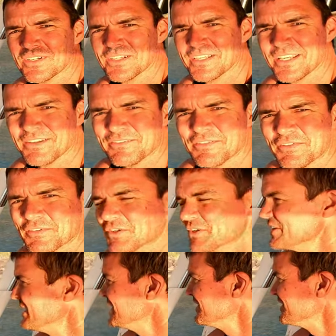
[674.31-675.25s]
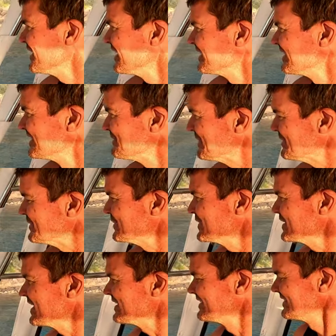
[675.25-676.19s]
I don't even know if I got you in on that. Let me do
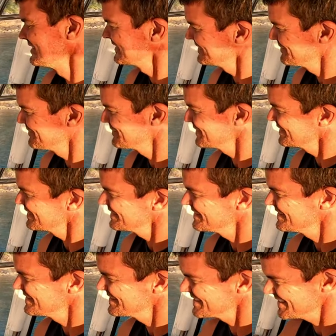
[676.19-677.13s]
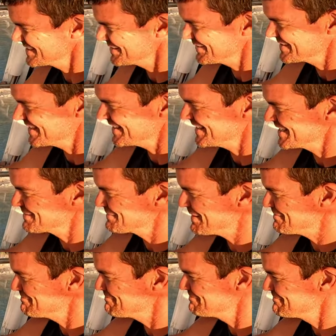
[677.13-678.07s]
it again. Cheers to Whitsundays,
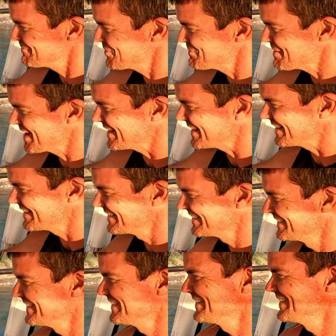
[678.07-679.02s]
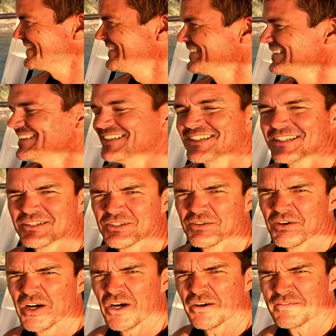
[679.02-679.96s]
far. Cheers, we made it.
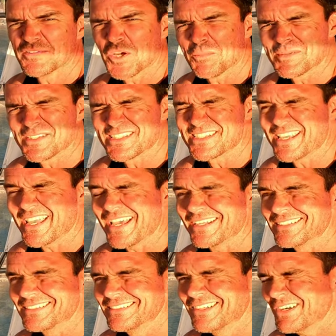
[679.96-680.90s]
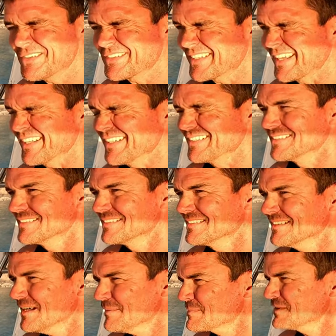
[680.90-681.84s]
well, Thomas has counted. Oh, I have counted.
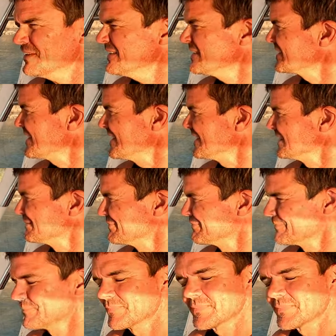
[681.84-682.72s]
Absolutely has counted.